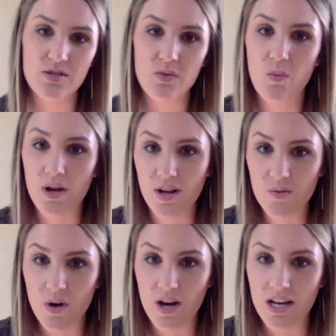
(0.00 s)

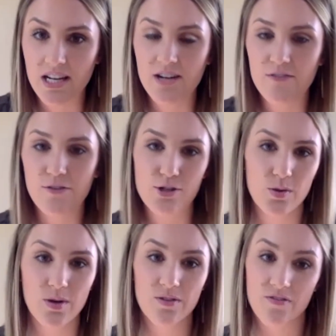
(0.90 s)
one-on-one in a
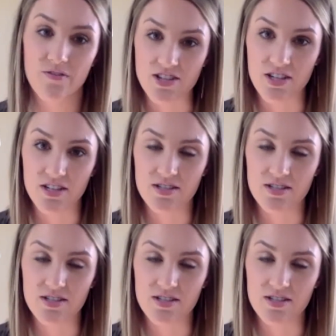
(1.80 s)
virtual fashion.